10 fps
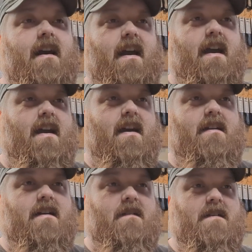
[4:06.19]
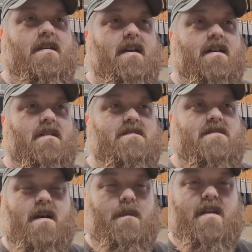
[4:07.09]
and everything
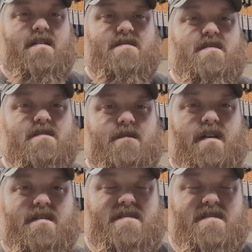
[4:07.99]
else, it's just fun.